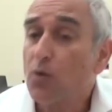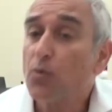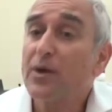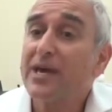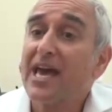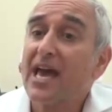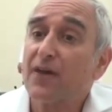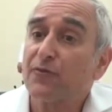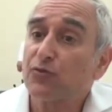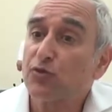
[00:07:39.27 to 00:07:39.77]

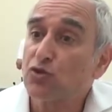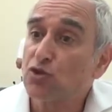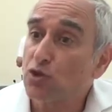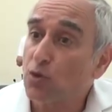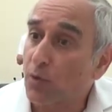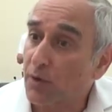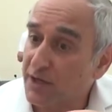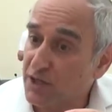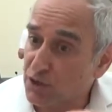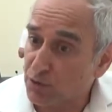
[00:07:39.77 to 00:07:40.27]
We have to
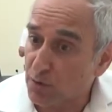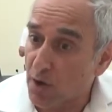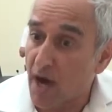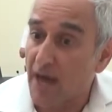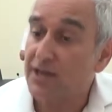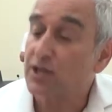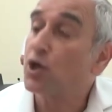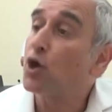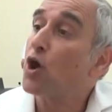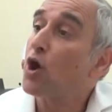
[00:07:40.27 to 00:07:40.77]
do what is
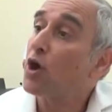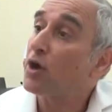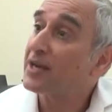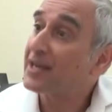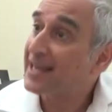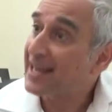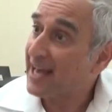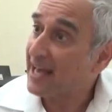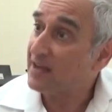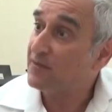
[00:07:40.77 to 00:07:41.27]
right.
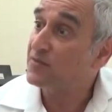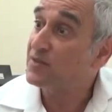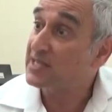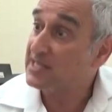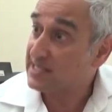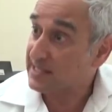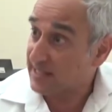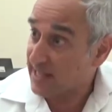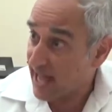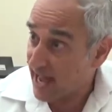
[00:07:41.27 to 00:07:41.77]
God gave
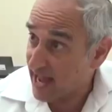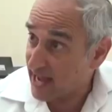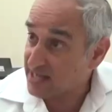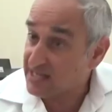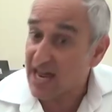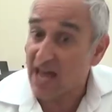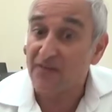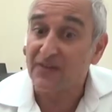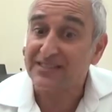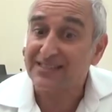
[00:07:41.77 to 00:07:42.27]
this
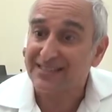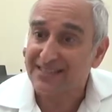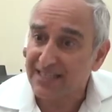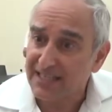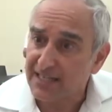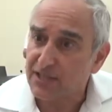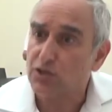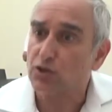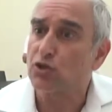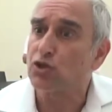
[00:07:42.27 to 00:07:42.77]
land and this
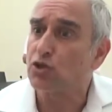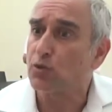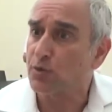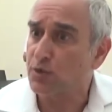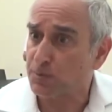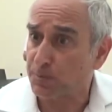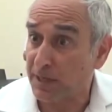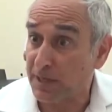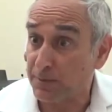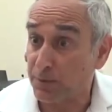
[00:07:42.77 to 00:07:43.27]
city to the
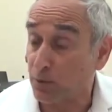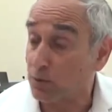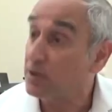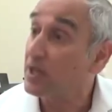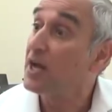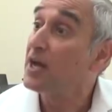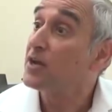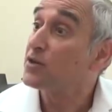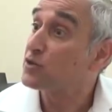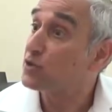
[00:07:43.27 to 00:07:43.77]
Jewish
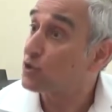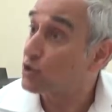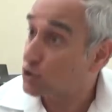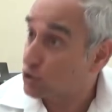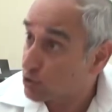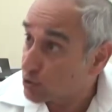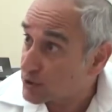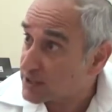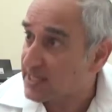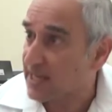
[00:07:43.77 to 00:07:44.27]
people, to the
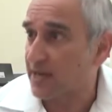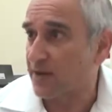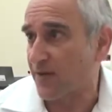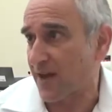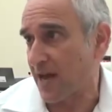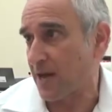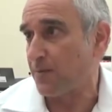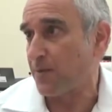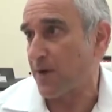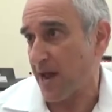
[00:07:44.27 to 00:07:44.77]
true son of
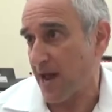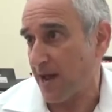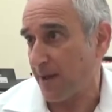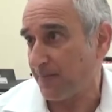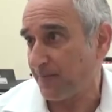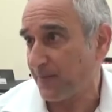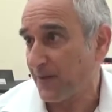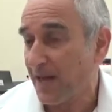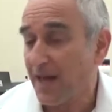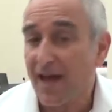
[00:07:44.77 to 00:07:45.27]
Abraham.